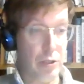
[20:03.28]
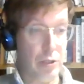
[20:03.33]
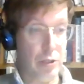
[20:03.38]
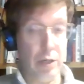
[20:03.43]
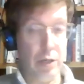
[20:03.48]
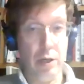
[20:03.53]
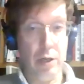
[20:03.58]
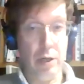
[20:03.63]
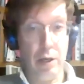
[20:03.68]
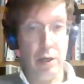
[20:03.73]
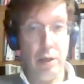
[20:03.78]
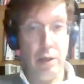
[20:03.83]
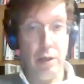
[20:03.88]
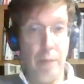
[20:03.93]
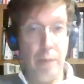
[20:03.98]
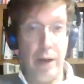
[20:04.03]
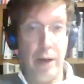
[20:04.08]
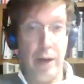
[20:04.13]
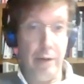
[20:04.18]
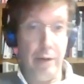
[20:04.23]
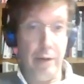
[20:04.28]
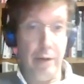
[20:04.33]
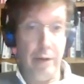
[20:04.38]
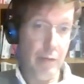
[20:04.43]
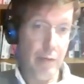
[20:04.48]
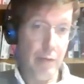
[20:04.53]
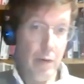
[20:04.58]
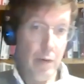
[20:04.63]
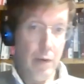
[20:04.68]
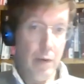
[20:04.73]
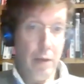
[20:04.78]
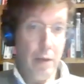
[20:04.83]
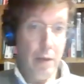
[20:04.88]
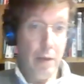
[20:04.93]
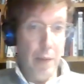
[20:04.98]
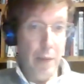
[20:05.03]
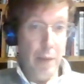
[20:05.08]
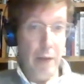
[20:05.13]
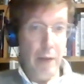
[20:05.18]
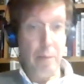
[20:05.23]
and, and he might have he
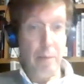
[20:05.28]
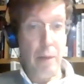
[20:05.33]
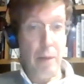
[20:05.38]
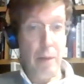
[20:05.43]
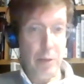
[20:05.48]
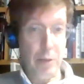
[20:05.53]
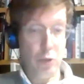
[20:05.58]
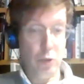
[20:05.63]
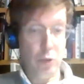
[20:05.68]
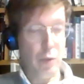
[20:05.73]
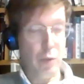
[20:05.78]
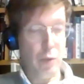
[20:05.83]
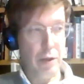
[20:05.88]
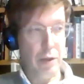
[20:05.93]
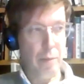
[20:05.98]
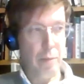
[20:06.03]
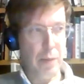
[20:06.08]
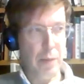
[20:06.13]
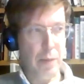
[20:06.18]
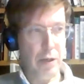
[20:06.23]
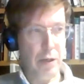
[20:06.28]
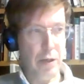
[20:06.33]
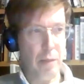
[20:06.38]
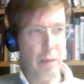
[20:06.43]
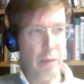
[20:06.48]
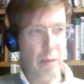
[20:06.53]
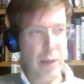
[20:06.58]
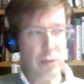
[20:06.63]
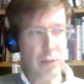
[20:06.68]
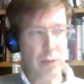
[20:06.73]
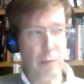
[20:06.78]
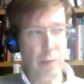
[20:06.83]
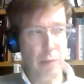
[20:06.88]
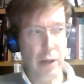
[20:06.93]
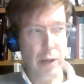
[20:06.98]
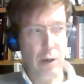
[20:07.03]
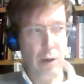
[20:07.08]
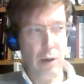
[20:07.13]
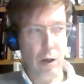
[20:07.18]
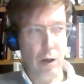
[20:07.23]
might have published with it. But to the best of my
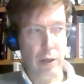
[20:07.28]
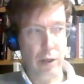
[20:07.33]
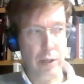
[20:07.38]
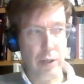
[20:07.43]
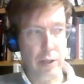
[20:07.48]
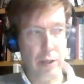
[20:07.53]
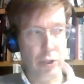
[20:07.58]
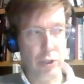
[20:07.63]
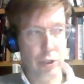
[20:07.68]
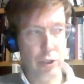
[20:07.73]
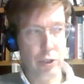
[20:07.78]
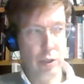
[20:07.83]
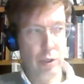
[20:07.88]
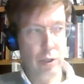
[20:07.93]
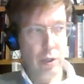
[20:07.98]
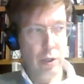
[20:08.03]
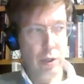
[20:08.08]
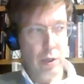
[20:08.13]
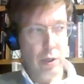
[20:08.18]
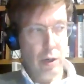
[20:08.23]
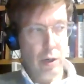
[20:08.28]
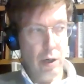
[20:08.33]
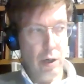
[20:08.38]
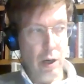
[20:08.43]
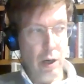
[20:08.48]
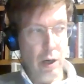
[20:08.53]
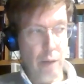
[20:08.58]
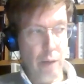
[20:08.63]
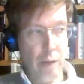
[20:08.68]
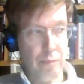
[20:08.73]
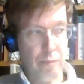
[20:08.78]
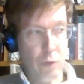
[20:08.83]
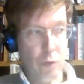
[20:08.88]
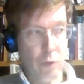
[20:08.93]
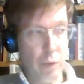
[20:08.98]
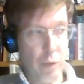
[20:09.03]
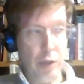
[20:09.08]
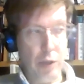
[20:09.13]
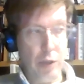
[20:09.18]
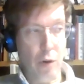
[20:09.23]
knowledge, um,
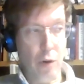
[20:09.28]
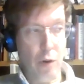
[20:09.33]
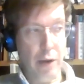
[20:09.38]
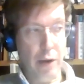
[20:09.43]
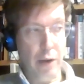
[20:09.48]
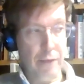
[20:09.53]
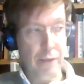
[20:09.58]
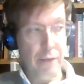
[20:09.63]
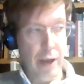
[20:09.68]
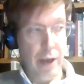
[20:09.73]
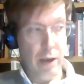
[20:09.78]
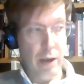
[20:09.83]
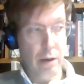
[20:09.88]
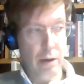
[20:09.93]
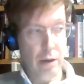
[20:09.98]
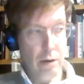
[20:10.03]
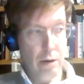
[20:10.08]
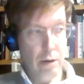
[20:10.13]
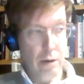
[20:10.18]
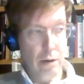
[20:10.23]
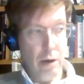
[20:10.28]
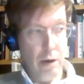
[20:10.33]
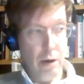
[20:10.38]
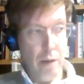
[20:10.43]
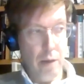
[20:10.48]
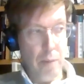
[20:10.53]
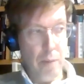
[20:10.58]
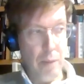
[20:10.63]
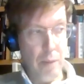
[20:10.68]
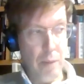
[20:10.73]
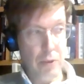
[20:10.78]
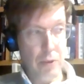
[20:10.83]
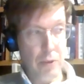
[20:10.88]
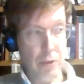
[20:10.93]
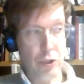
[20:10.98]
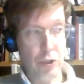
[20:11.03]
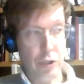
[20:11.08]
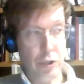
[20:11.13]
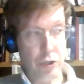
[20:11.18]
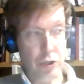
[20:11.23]
we don't have a a
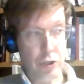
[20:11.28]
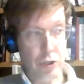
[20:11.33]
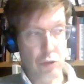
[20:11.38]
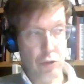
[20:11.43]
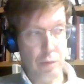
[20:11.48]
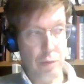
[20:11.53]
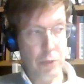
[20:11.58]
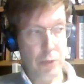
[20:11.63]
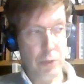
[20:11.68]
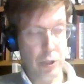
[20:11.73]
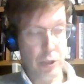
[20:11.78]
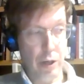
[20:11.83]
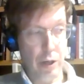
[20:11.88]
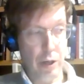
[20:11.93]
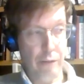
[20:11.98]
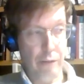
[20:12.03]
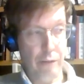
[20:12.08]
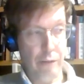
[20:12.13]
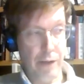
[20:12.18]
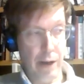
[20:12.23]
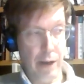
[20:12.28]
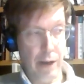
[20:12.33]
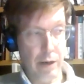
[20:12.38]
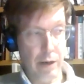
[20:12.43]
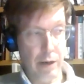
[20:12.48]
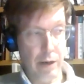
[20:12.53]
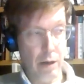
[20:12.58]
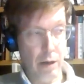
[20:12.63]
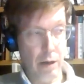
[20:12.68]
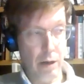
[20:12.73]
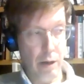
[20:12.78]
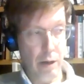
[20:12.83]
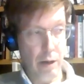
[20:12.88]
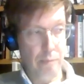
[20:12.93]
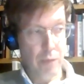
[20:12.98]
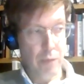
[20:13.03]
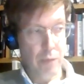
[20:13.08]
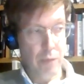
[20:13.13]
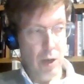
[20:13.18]
published description of it um,